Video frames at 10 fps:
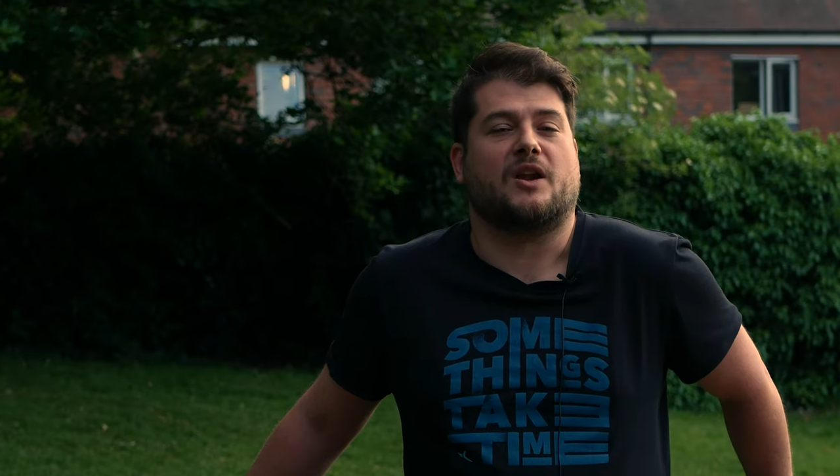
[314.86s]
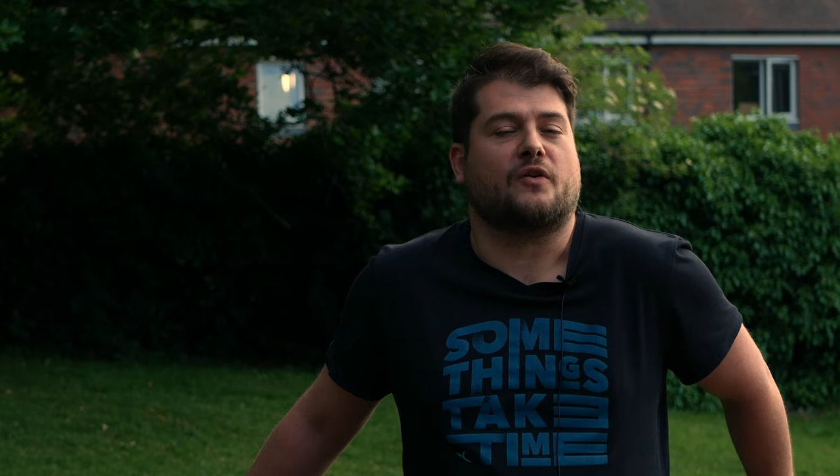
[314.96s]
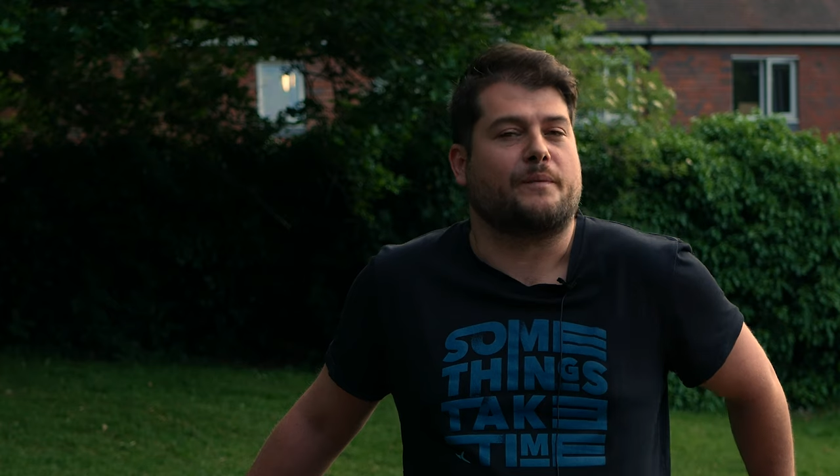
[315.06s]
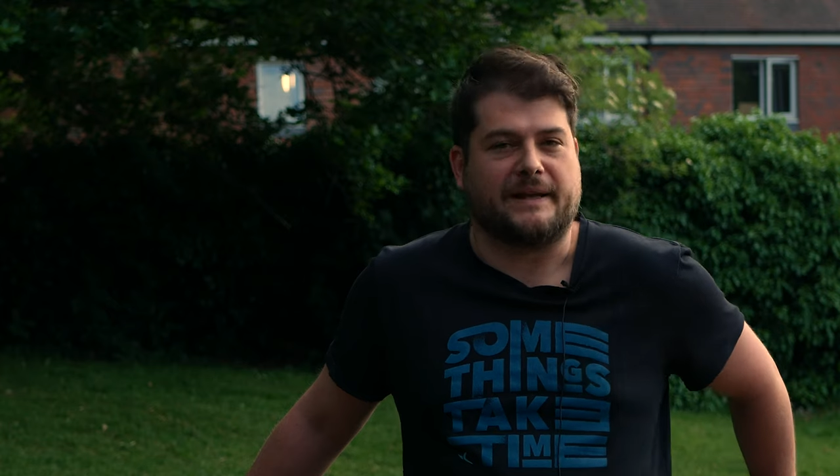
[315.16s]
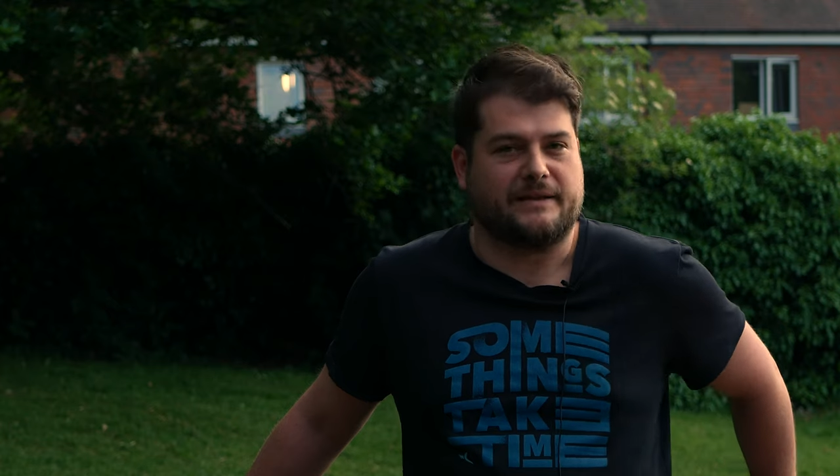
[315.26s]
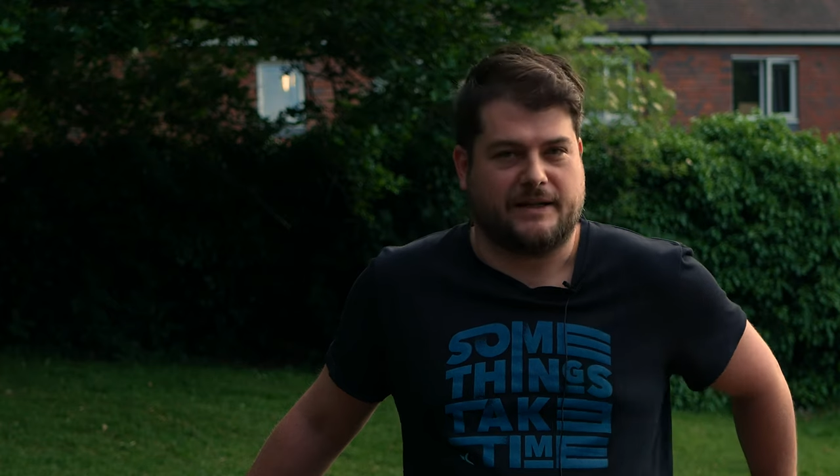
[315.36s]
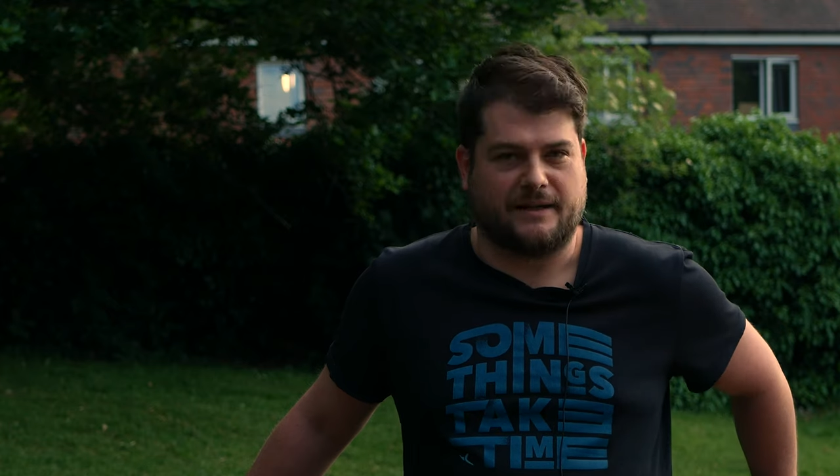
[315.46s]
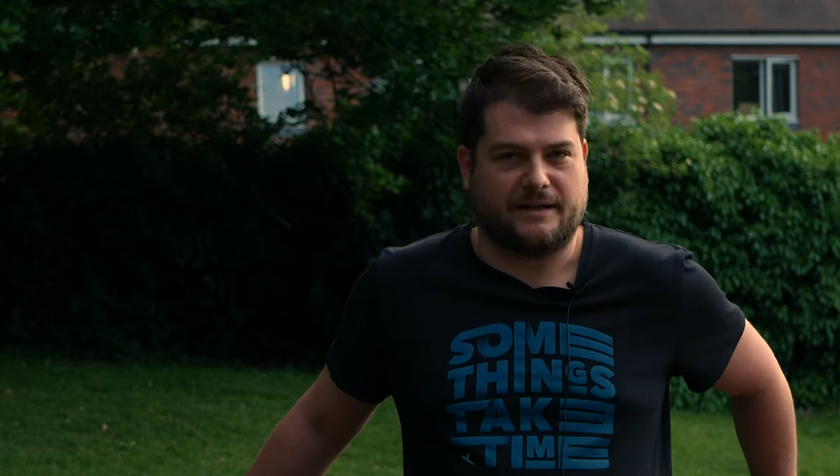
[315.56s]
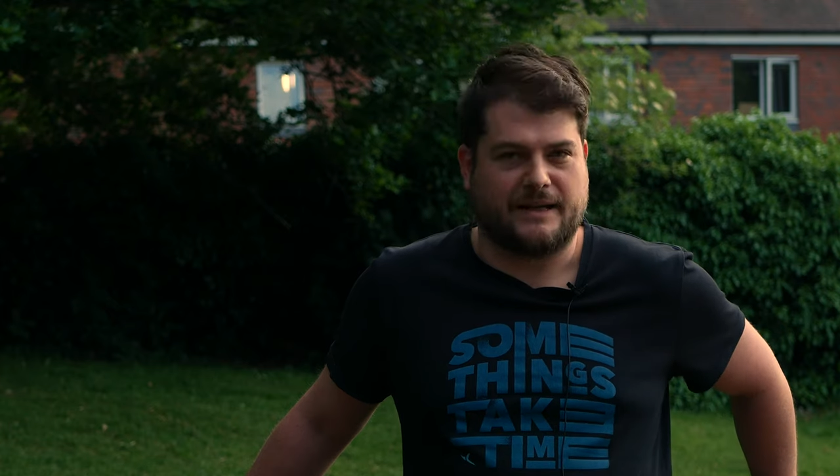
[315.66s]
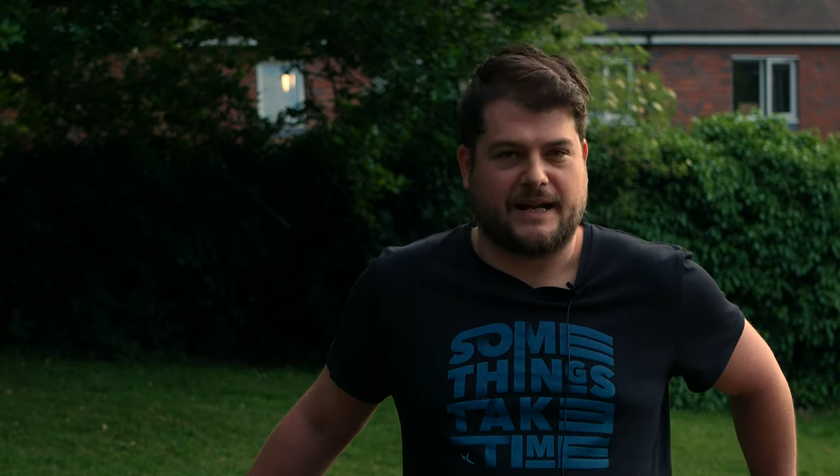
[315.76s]
love
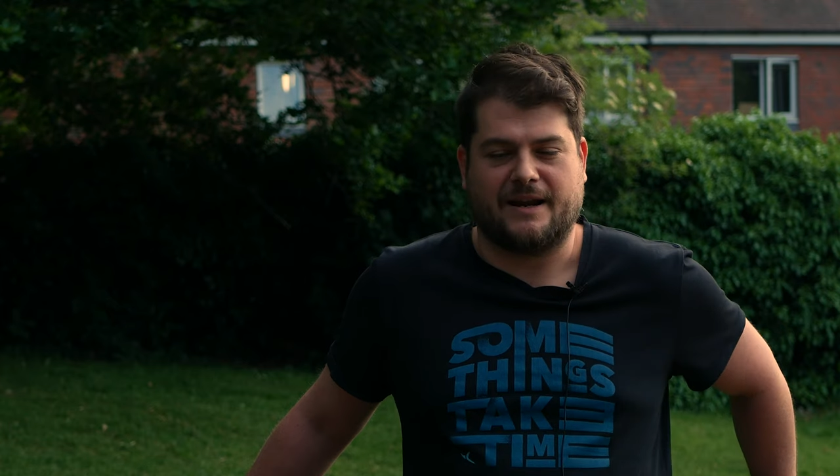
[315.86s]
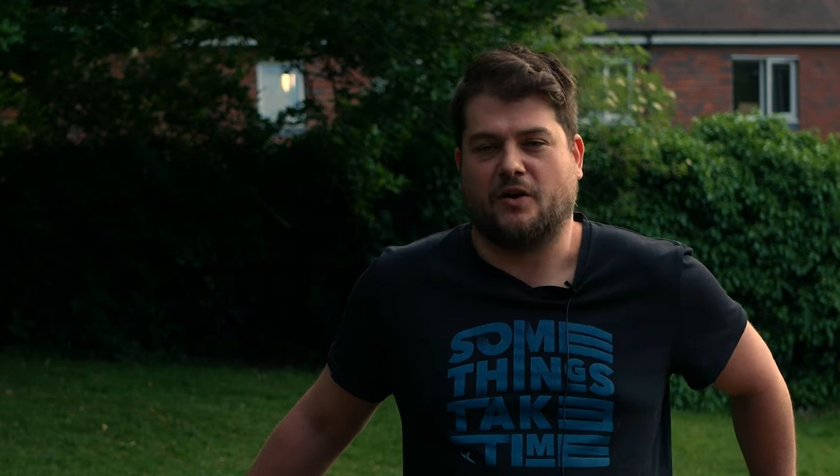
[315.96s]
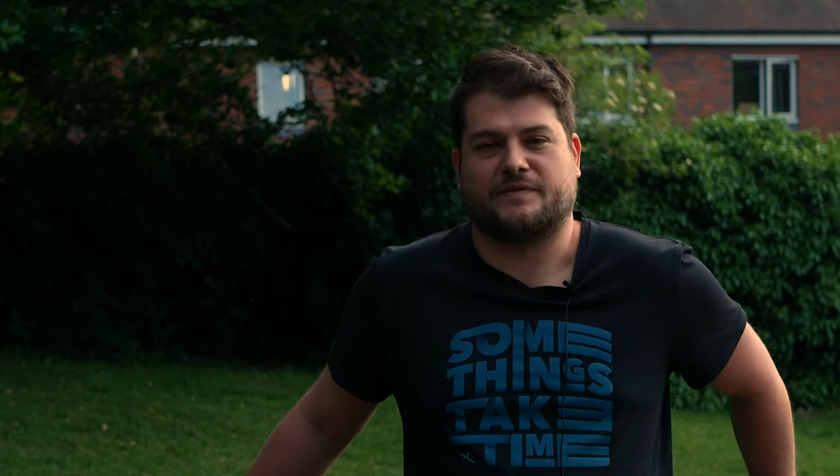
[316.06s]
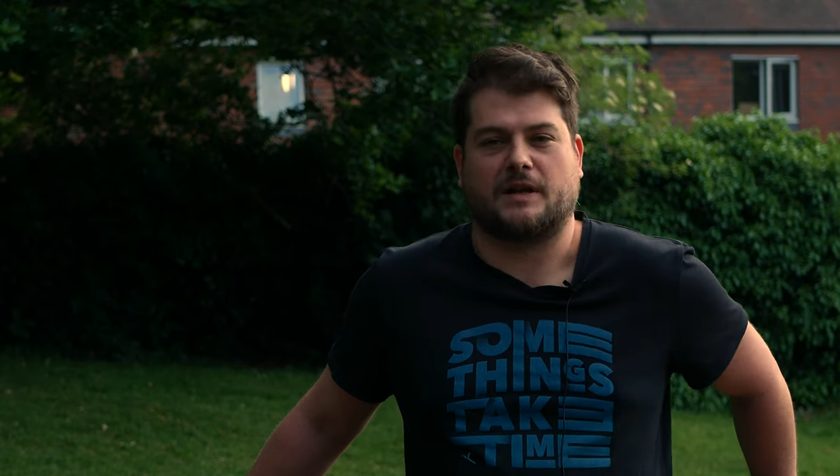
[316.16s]
painting and I love